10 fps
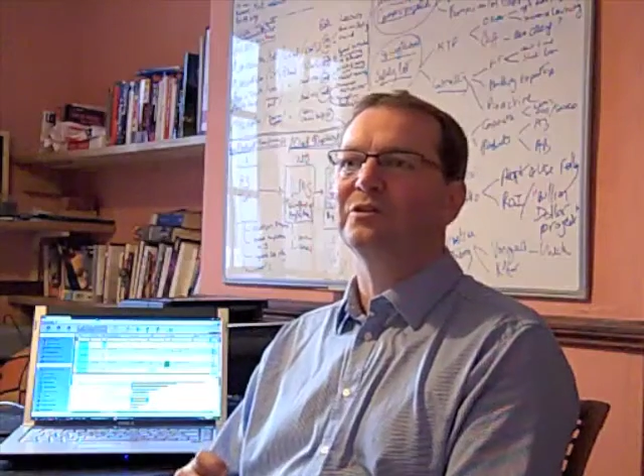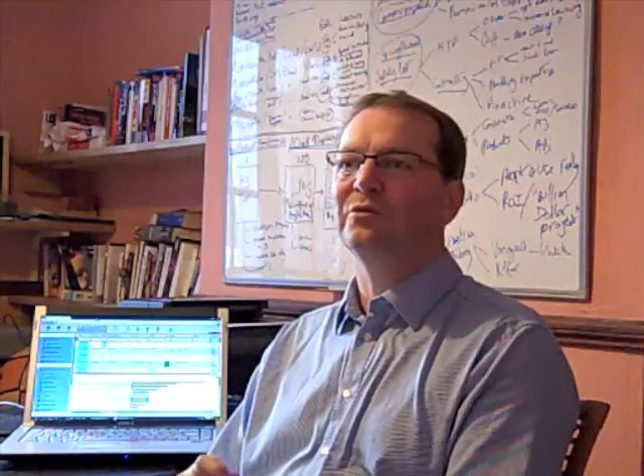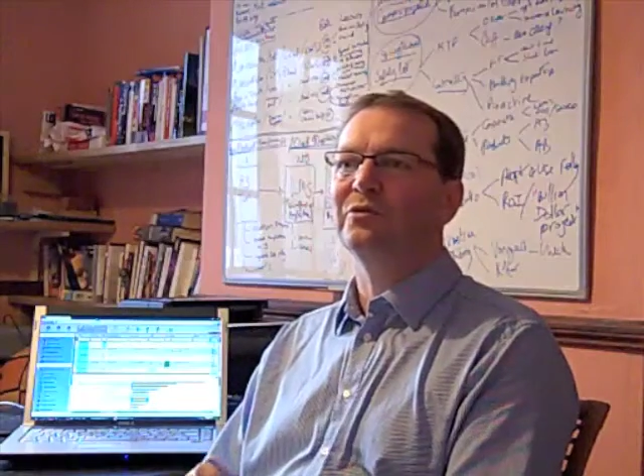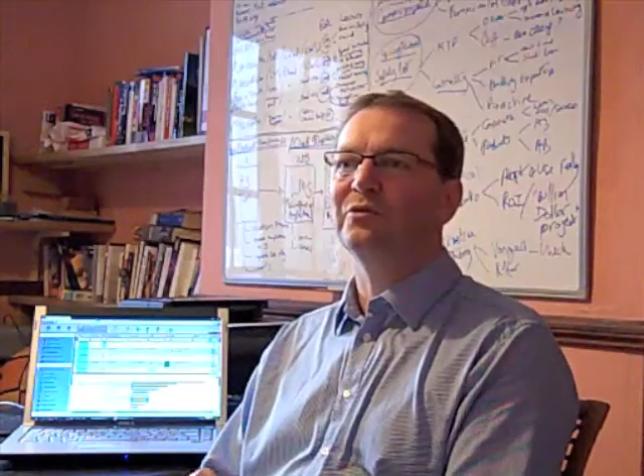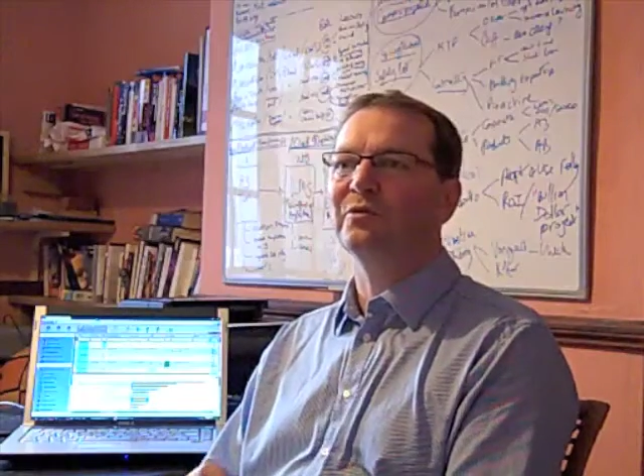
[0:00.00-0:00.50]

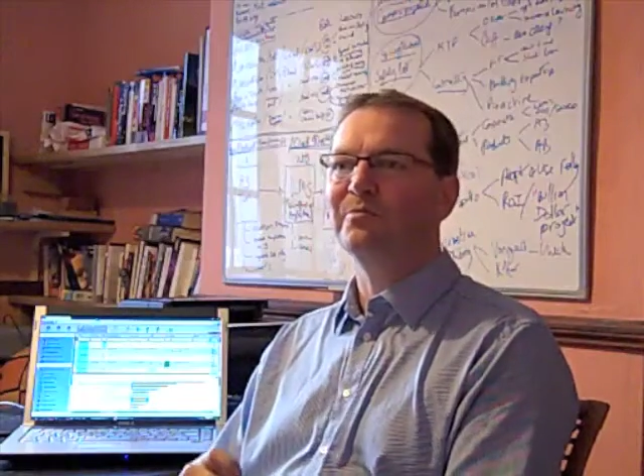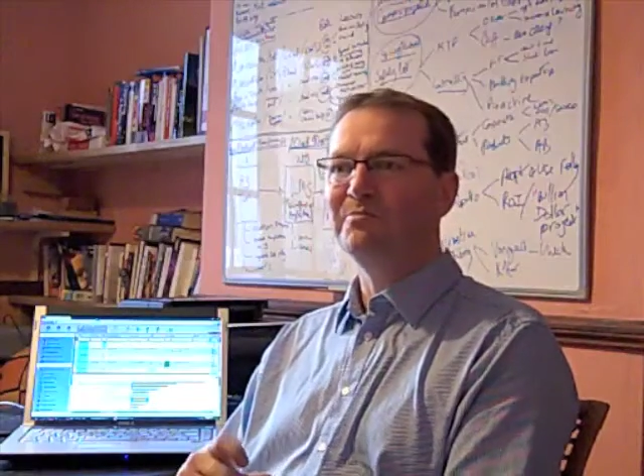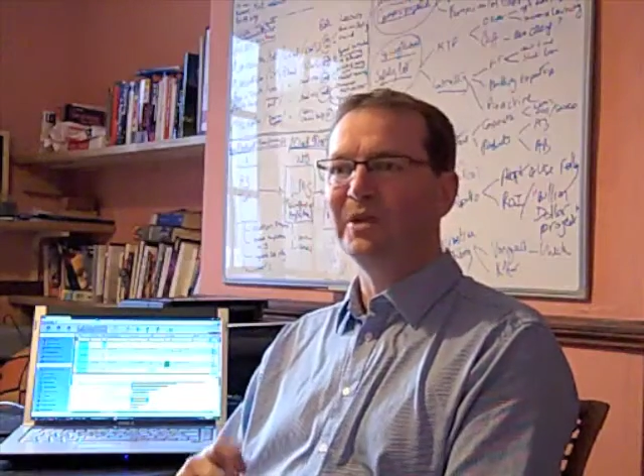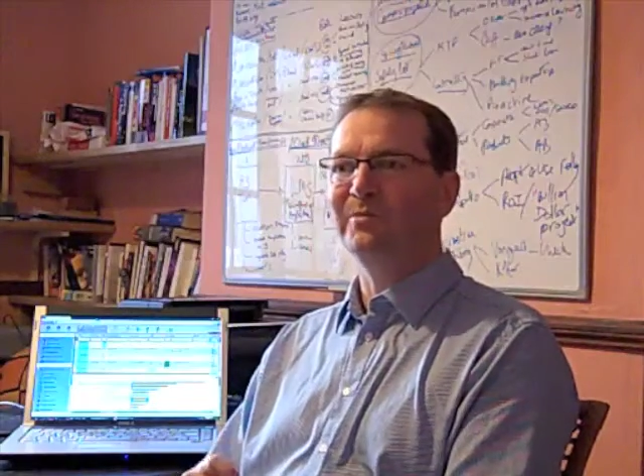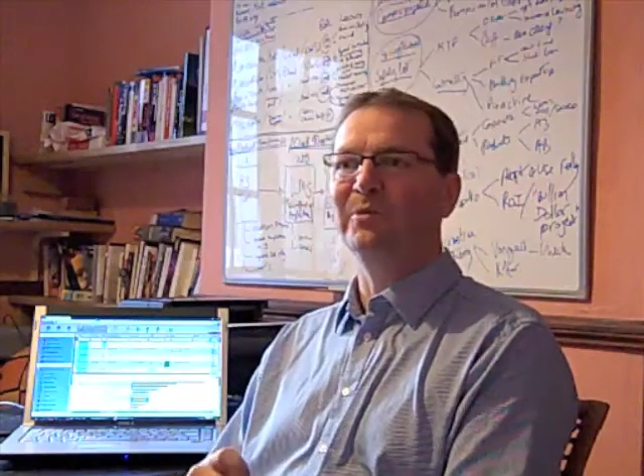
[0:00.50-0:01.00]
So you do the
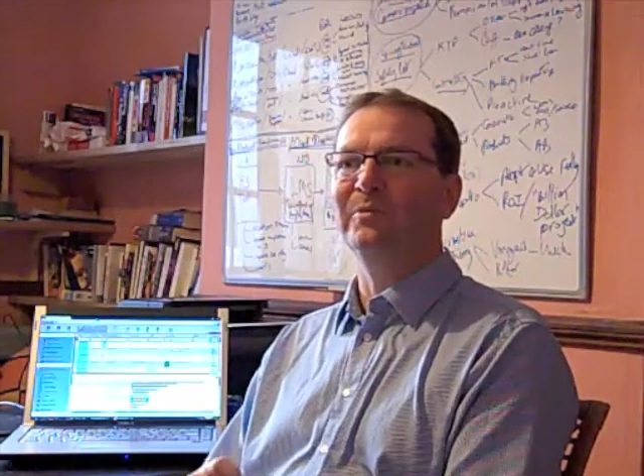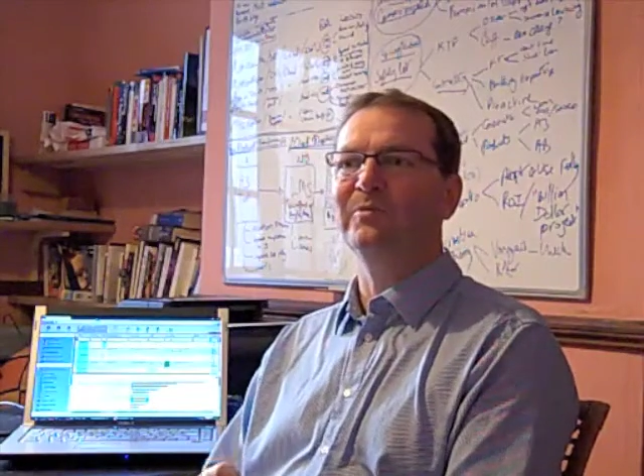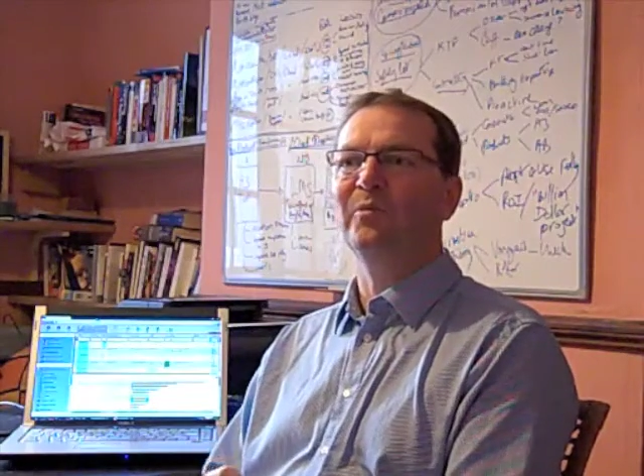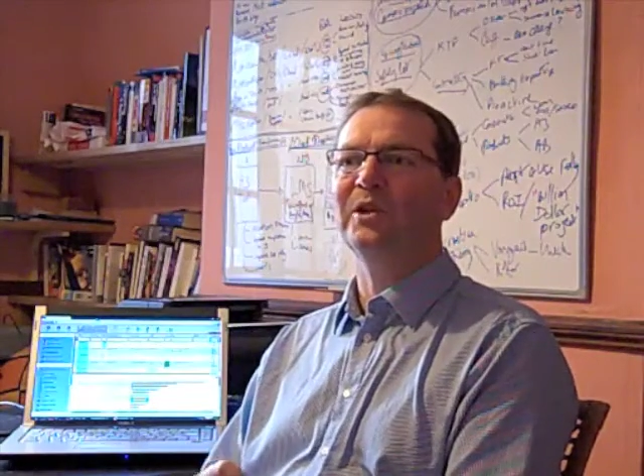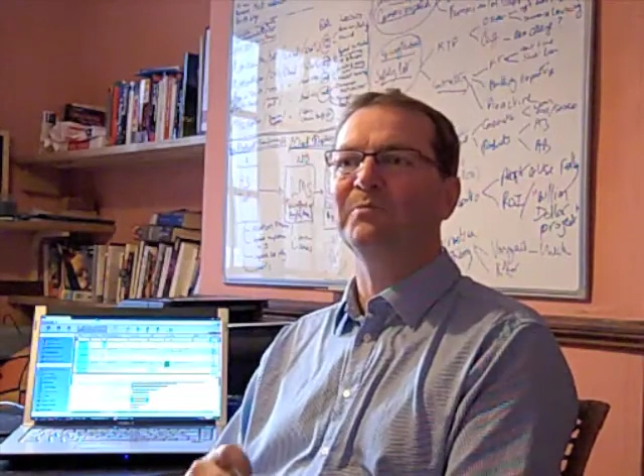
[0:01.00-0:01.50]

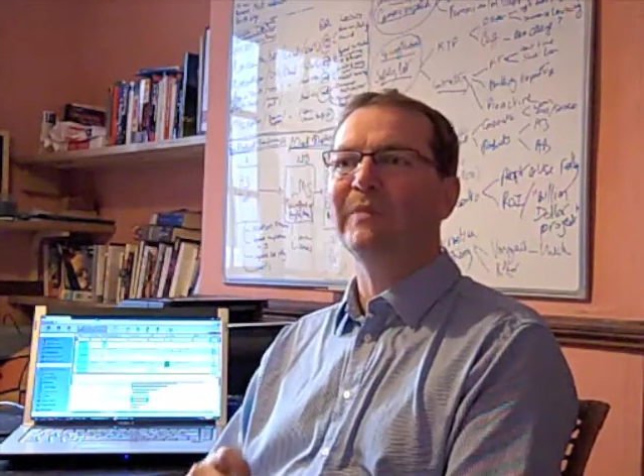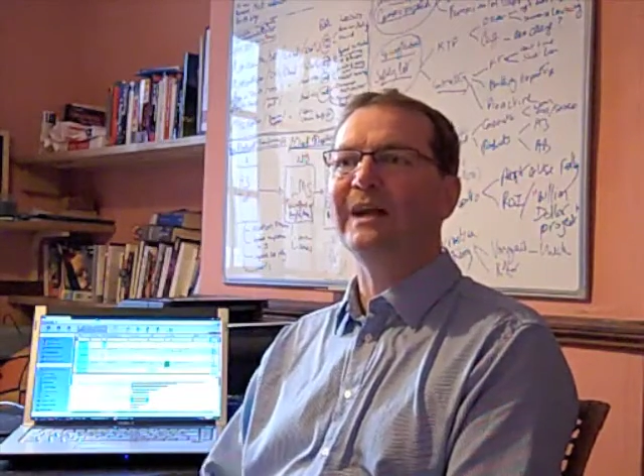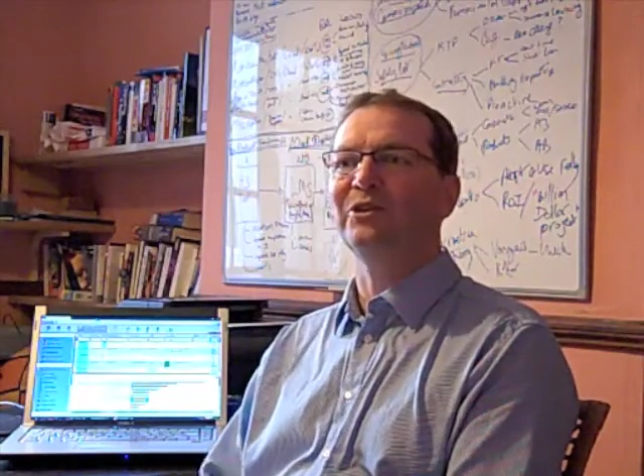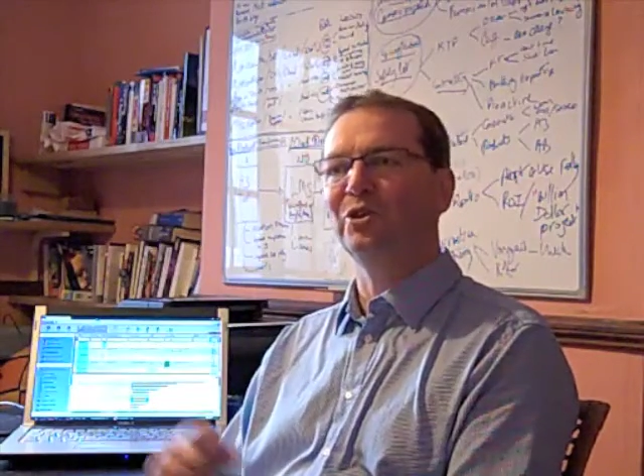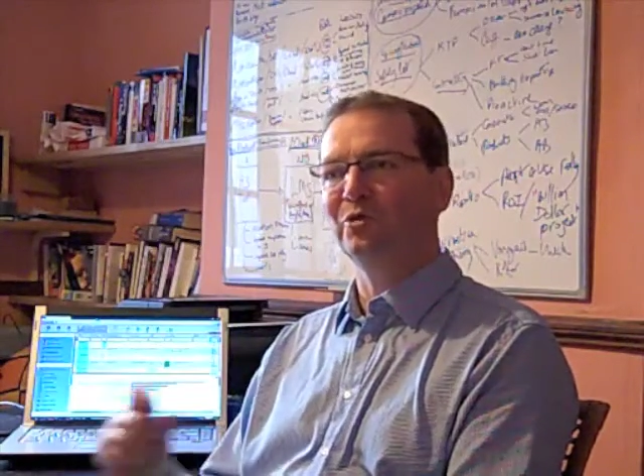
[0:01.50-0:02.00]
minimum which
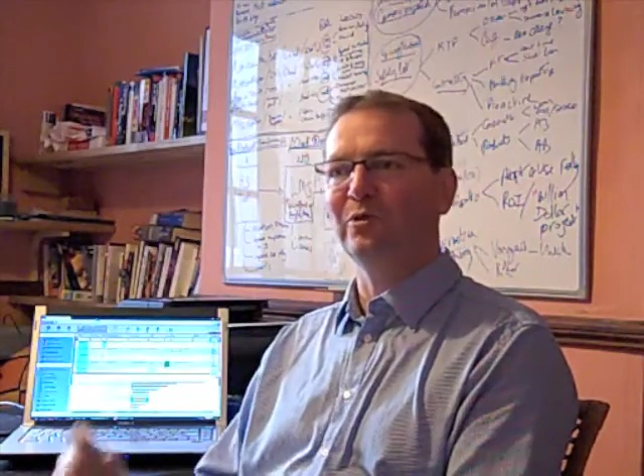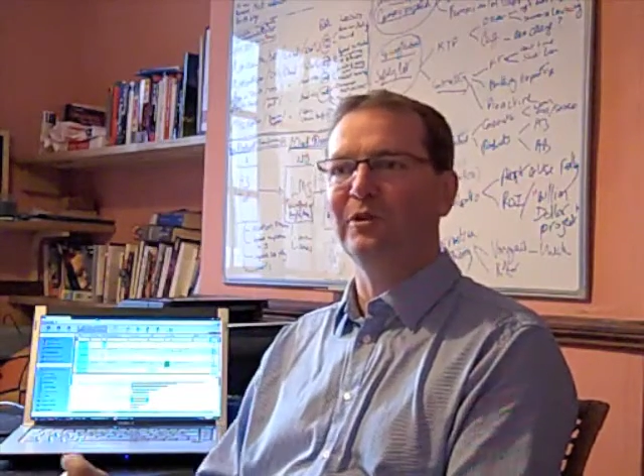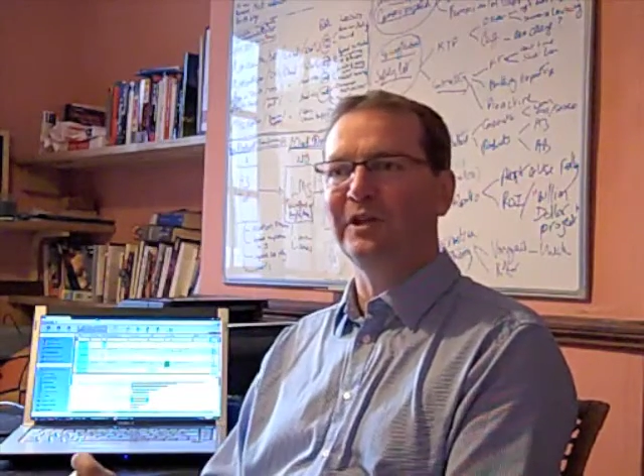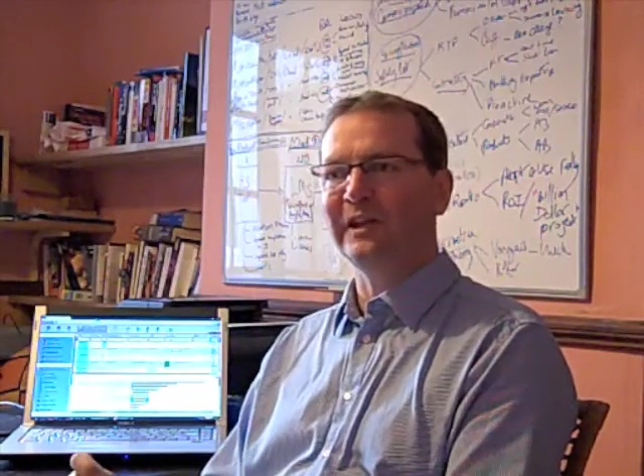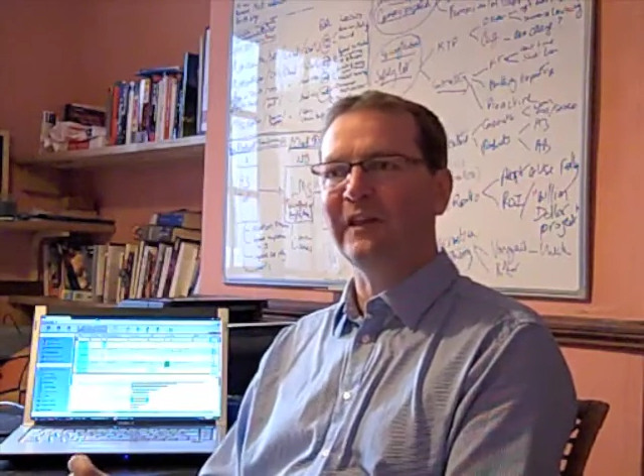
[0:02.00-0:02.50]
matches your
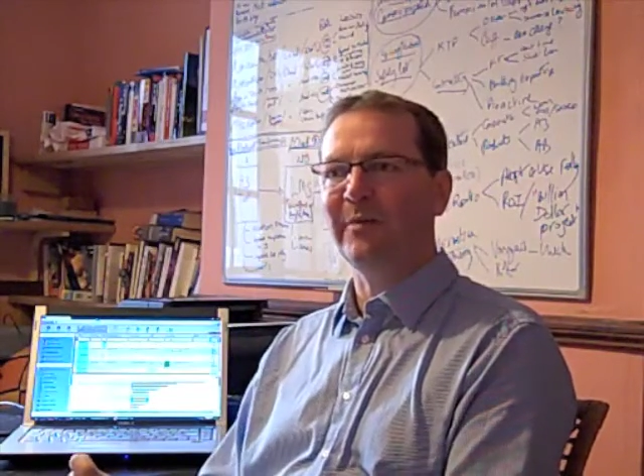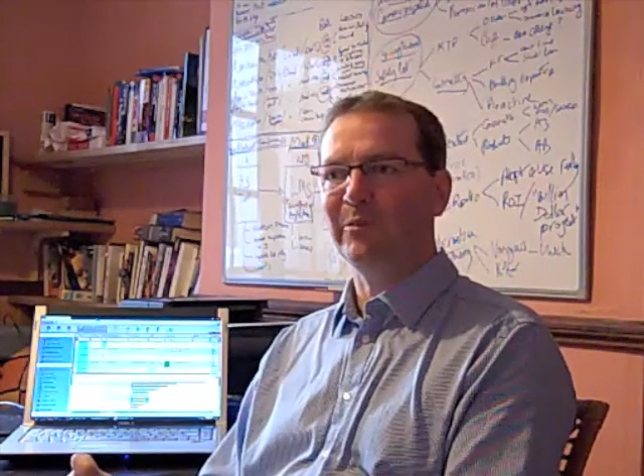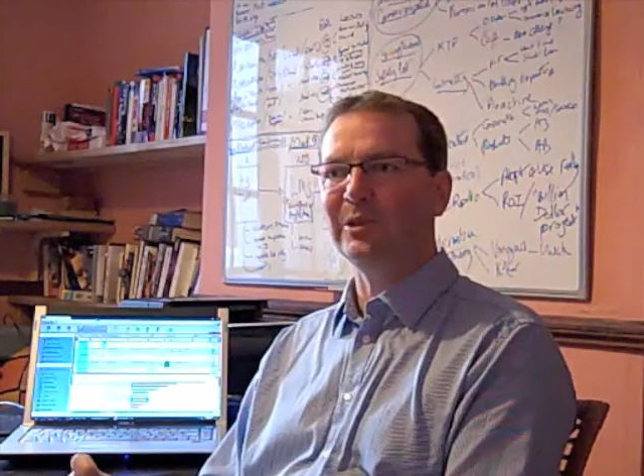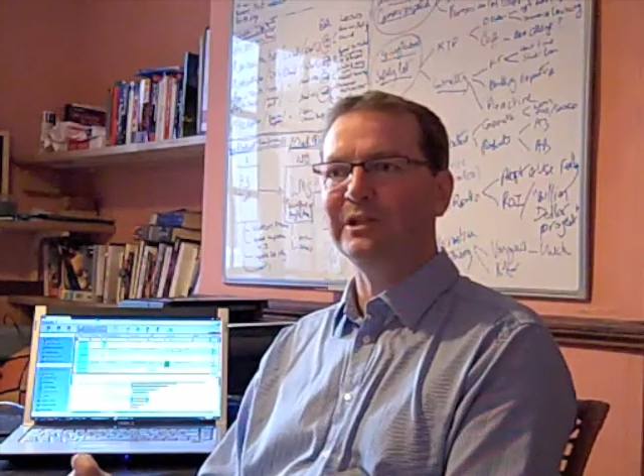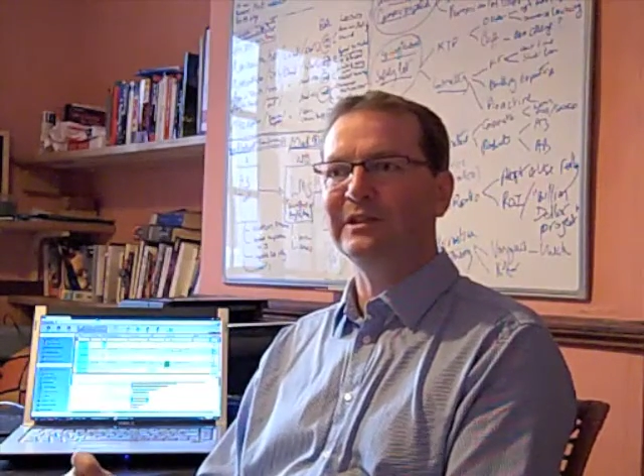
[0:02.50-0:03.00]
learning at
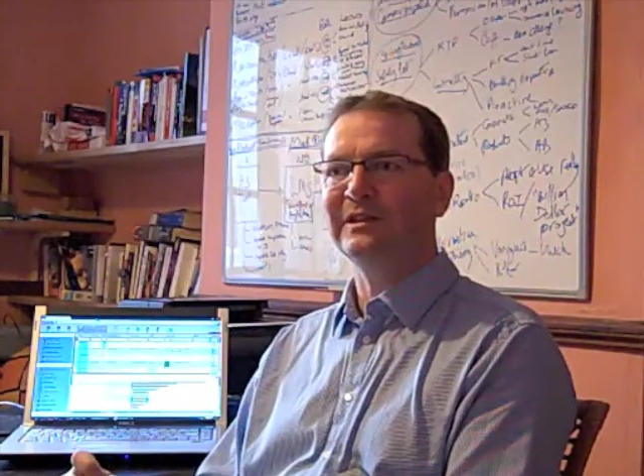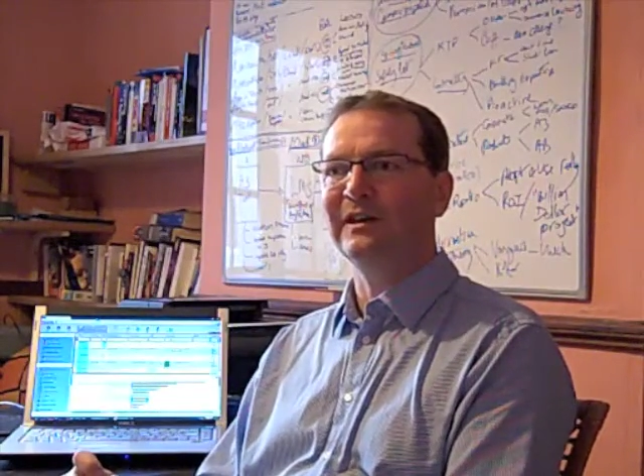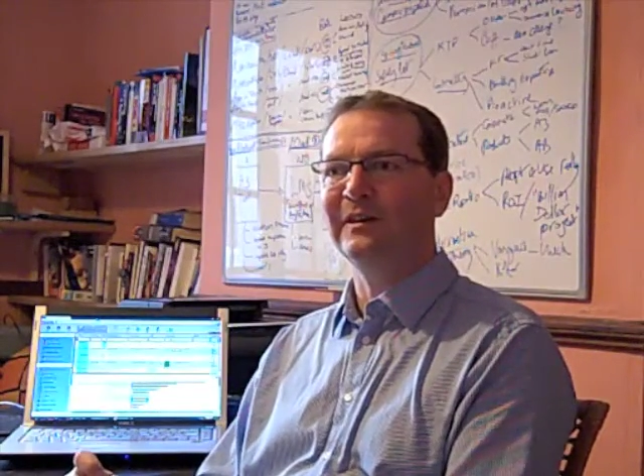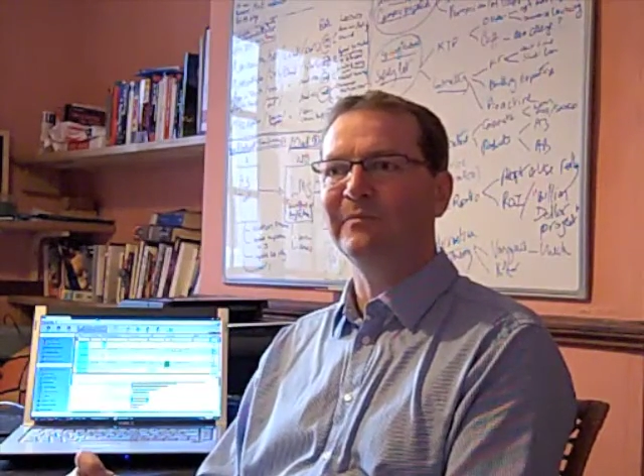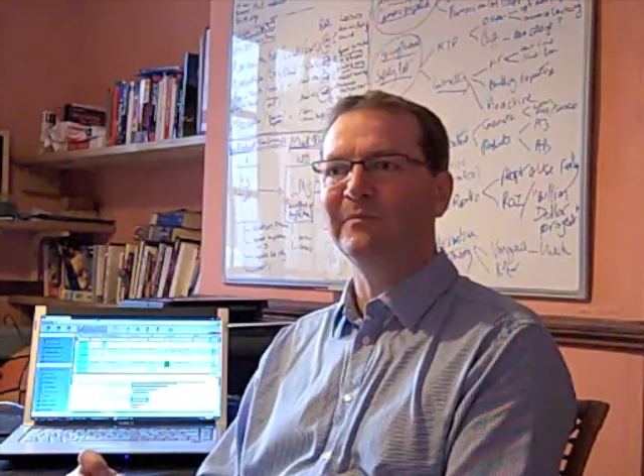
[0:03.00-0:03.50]
that point in time.